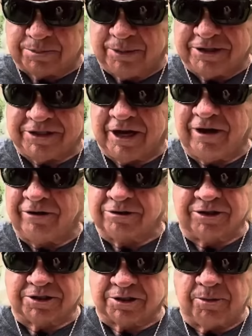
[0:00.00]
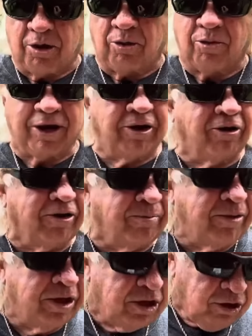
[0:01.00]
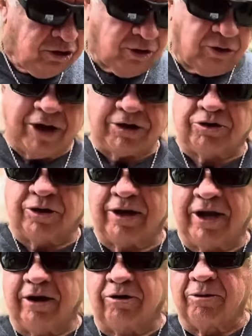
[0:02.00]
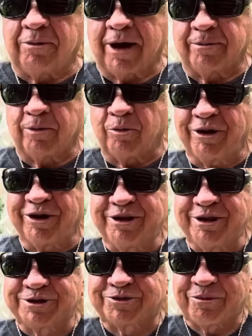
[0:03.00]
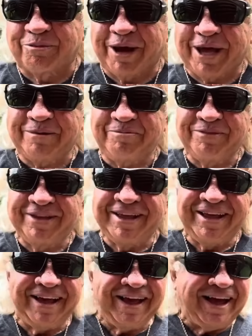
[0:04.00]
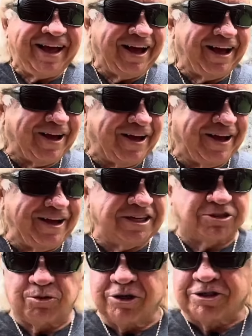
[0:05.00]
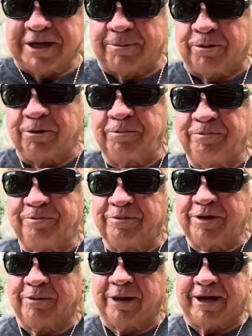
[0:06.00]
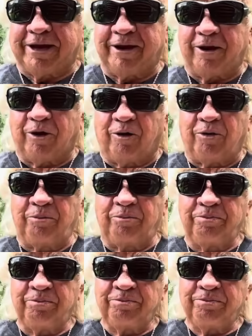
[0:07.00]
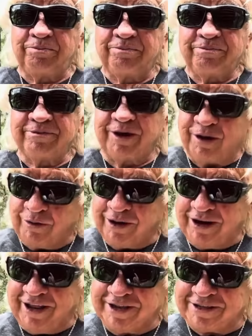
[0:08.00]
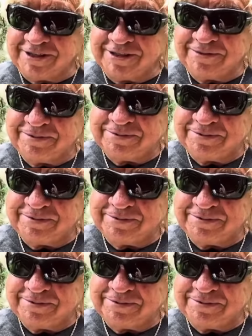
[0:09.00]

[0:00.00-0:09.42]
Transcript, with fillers: split shot or a little small weight on it. Go right straight down on the bottom. But what do you use for bait? Uh, it's real simple. You make it at home. You know what it is?